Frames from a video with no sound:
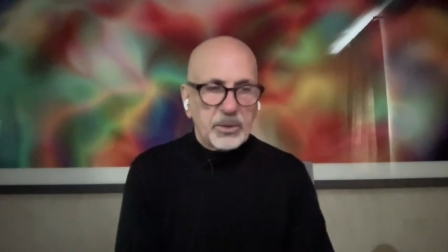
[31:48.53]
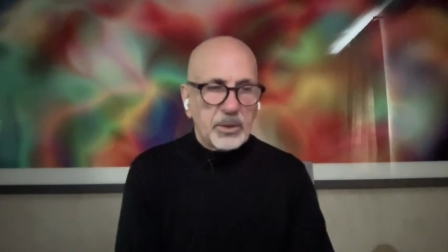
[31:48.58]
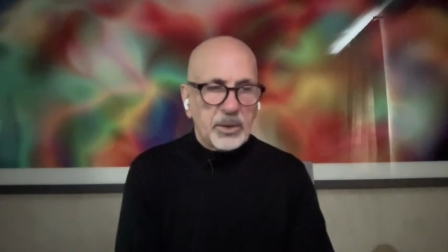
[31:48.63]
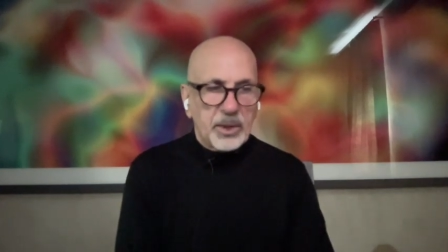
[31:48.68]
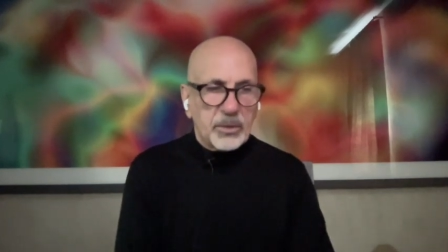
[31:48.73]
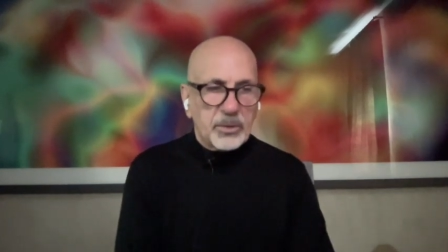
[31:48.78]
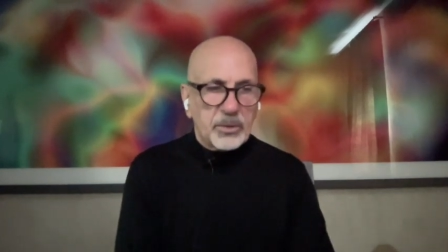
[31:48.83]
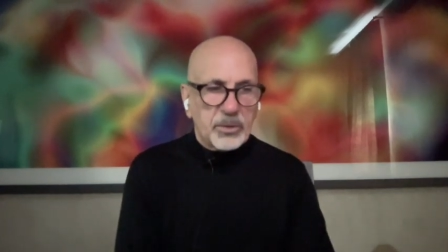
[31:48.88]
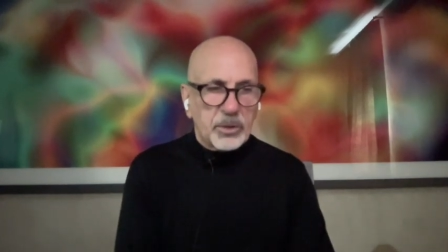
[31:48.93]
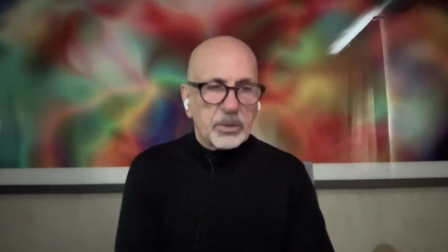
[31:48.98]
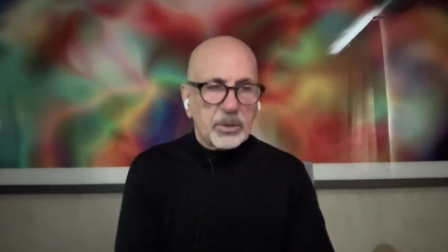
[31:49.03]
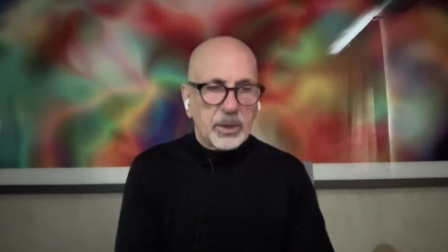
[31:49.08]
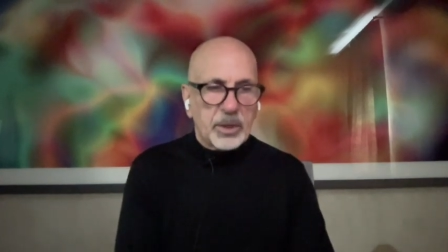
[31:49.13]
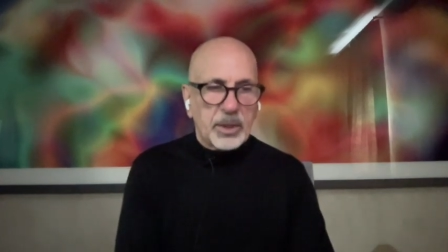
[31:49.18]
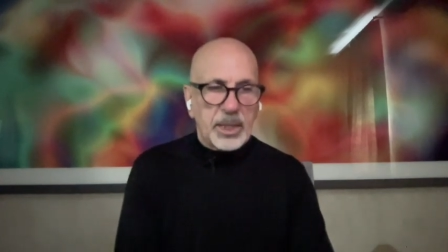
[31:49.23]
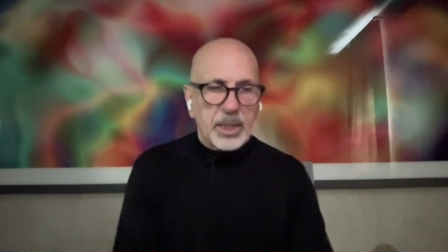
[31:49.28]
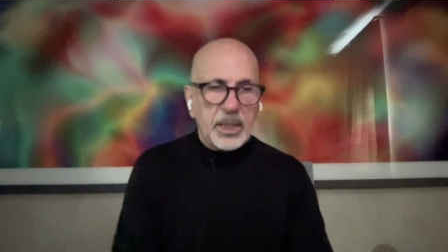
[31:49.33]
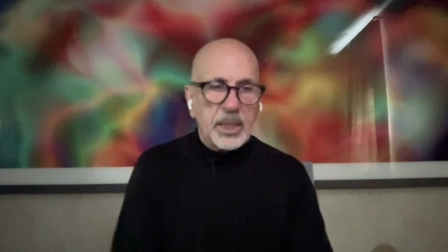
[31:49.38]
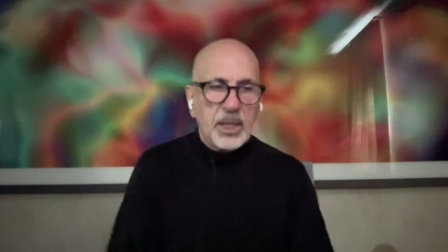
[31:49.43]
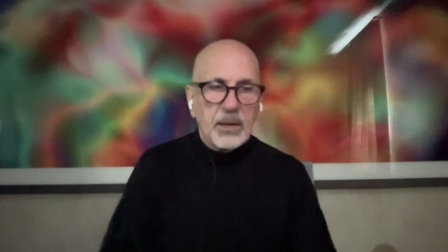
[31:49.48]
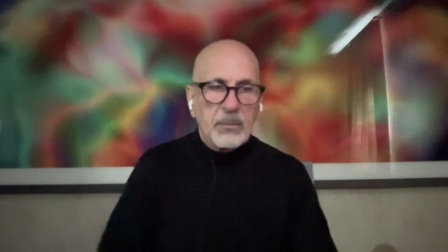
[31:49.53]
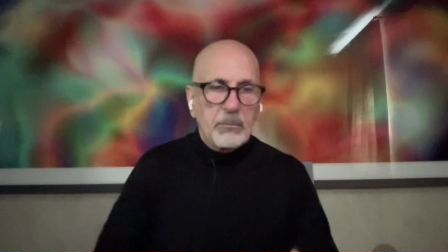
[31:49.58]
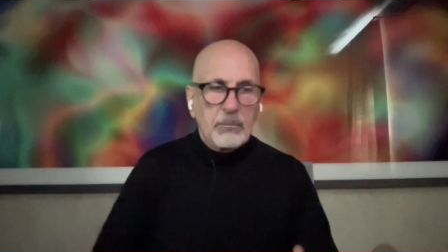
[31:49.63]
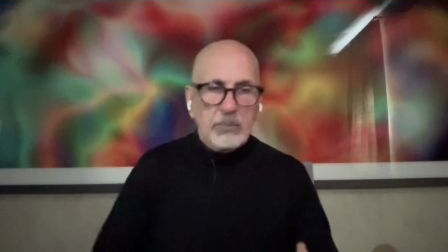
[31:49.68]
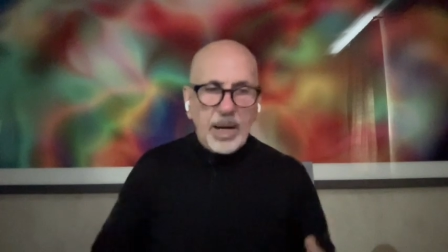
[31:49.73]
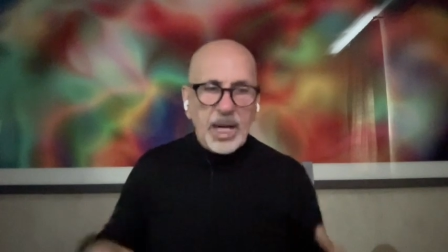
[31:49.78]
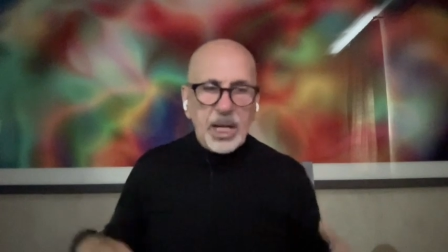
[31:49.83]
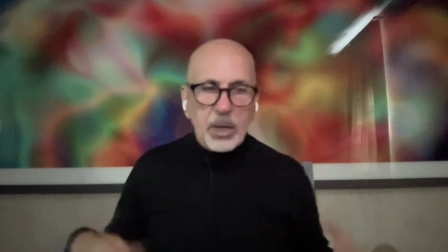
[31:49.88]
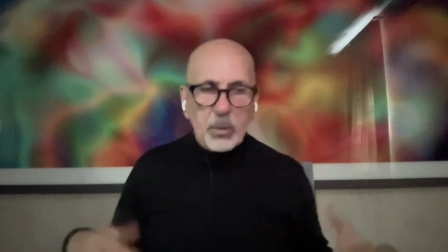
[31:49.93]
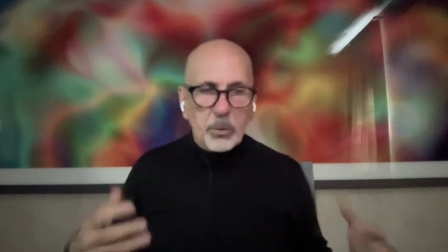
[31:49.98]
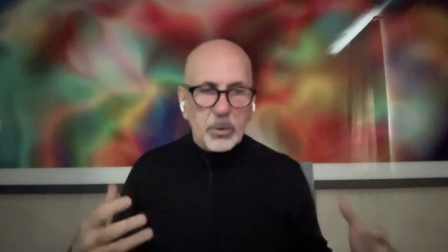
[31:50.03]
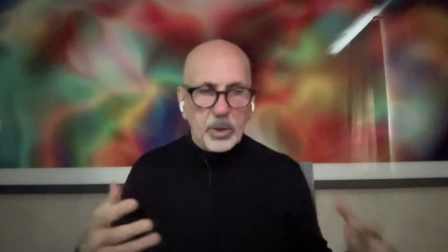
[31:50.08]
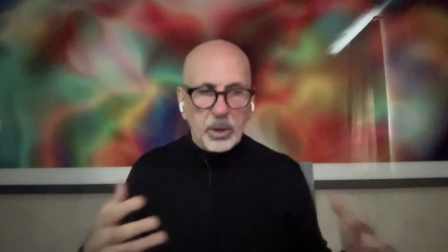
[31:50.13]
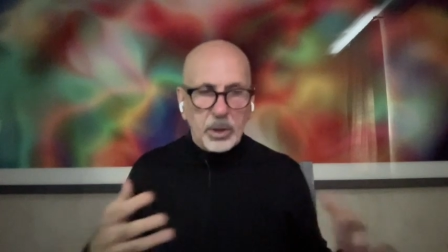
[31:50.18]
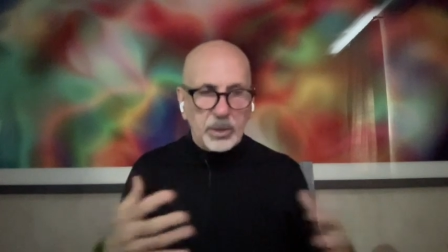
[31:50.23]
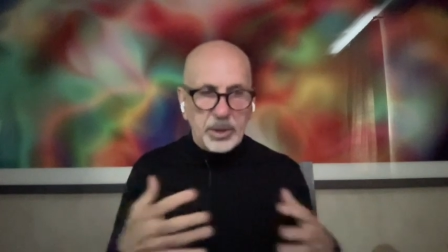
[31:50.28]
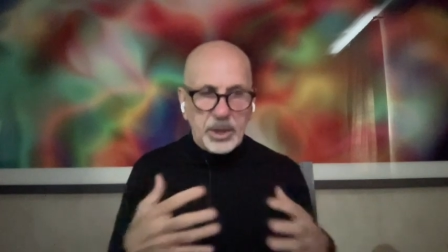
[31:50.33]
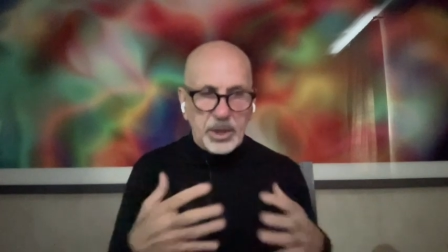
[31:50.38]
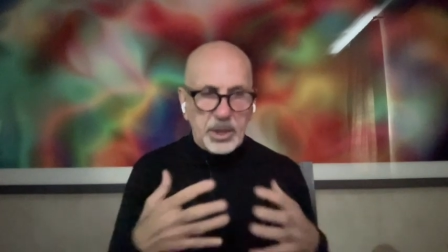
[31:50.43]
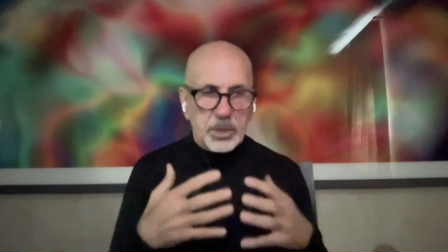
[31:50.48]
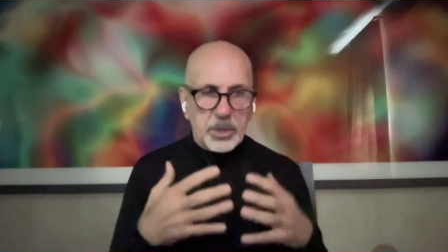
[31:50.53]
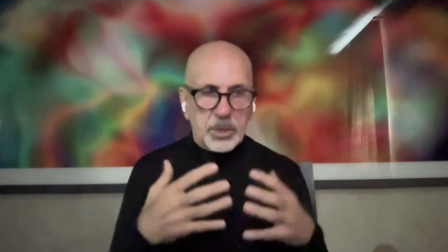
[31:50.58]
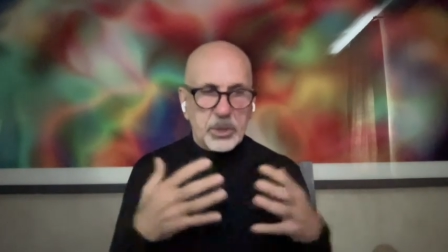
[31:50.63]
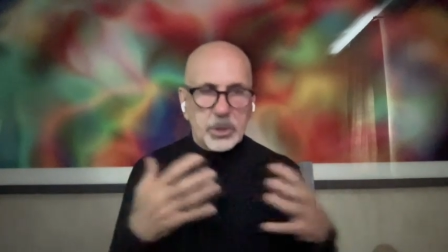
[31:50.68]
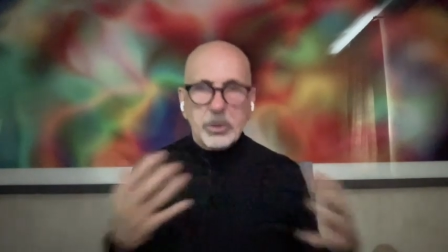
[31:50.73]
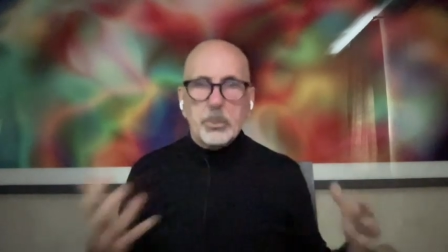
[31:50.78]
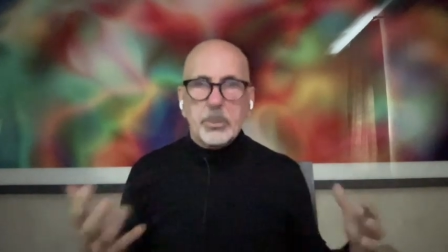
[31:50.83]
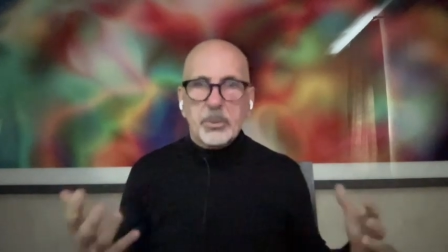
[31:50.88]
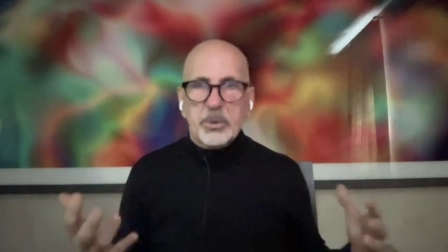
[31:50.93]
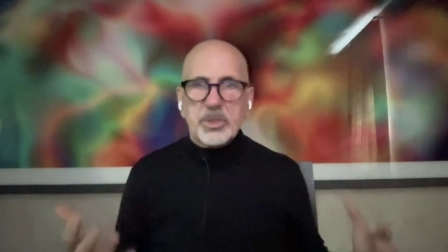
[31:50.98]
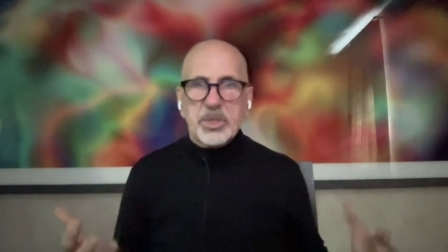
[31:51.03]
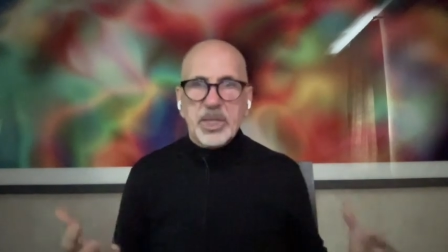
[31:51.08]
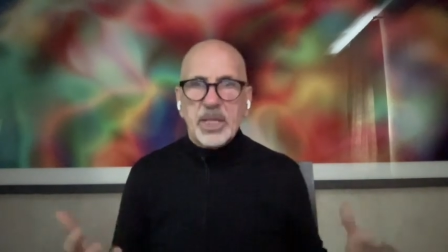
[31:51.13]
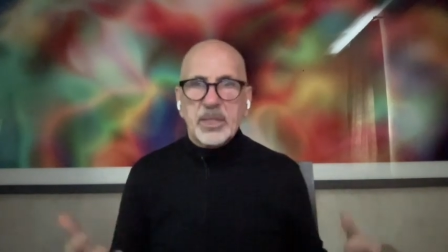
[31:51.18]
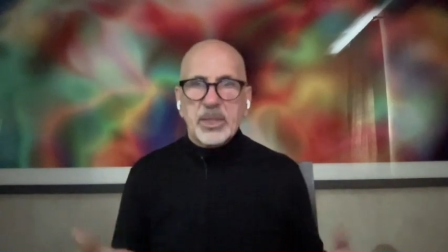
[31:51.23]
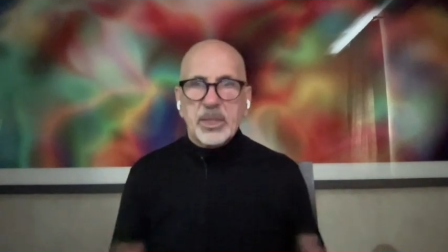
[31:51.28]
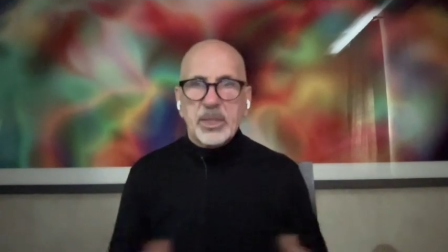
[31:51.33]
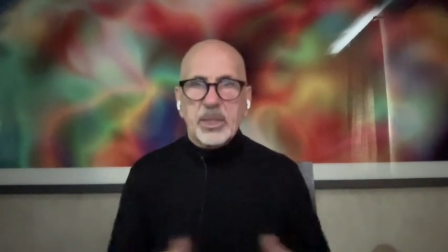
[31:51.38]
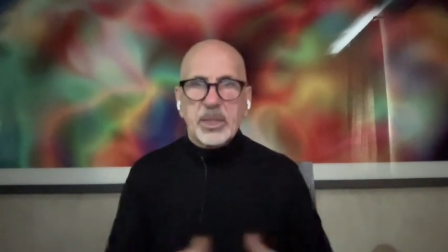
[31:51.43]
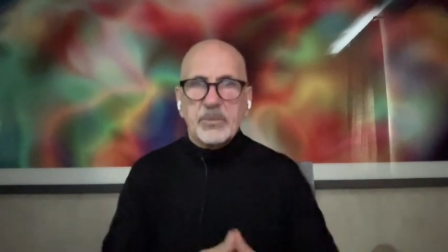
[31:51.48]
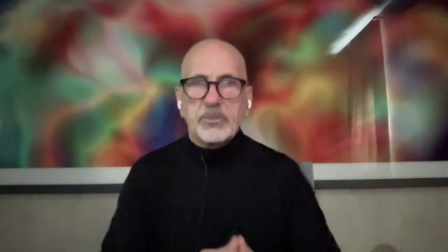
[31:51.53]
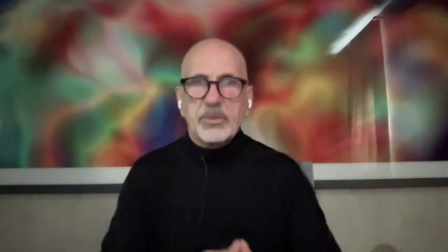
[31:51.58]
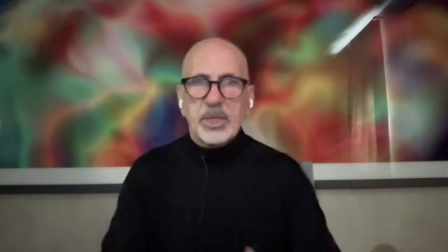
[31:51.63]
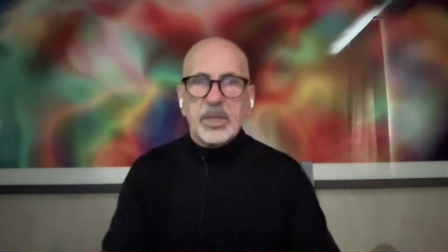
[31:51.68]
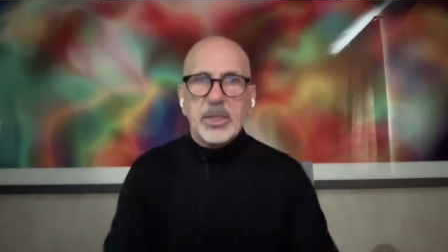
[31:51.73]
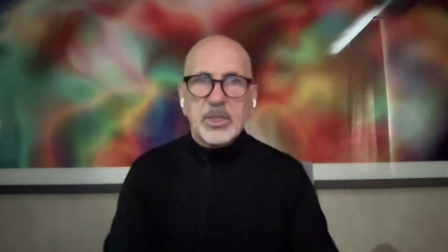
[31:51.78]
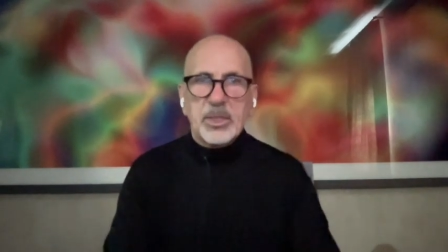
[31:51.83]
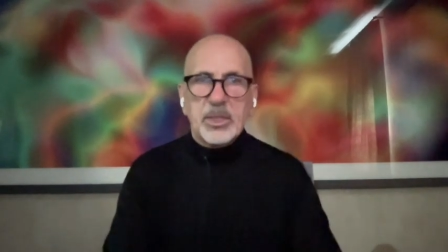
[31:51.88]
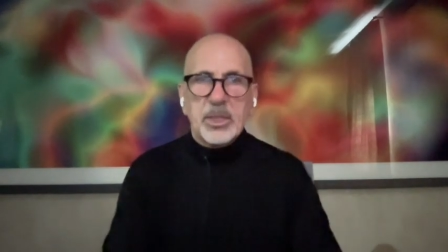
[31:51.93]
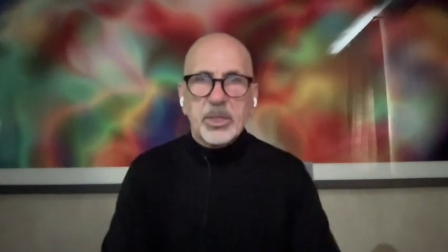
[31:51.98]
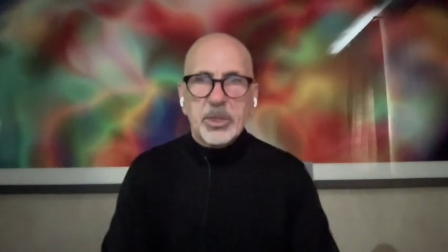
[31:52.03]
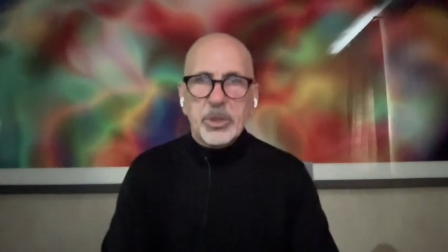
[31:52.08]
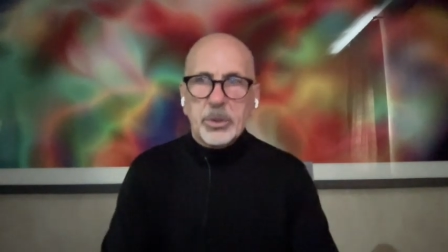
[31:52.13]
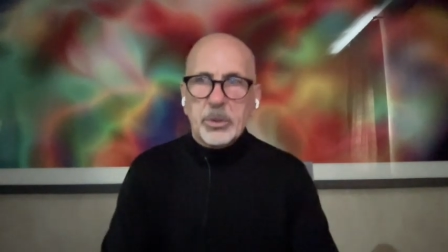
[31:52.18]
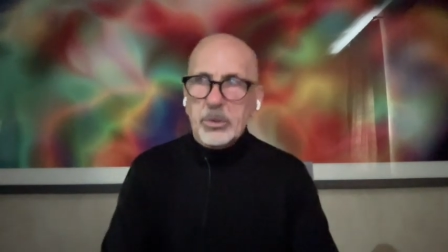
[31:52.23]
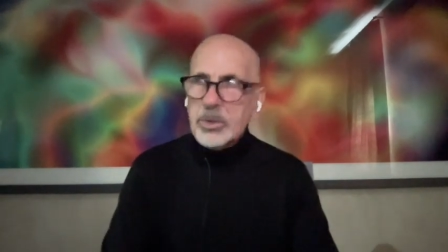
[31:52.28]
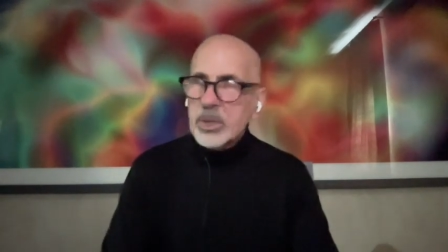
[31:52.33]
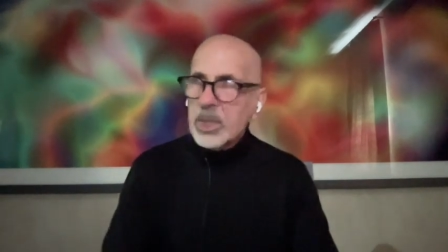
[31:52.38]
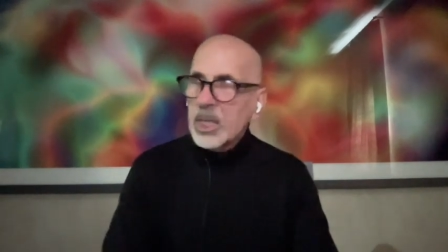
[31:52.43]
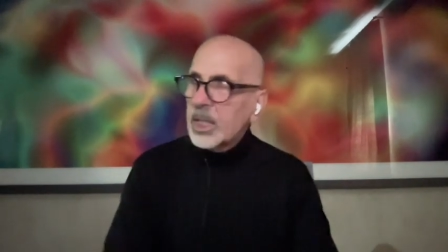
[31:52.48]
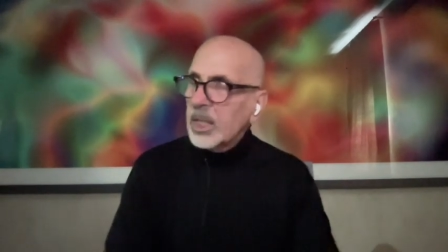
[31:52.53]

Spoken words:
Is certainly my world is super sensitive to these issues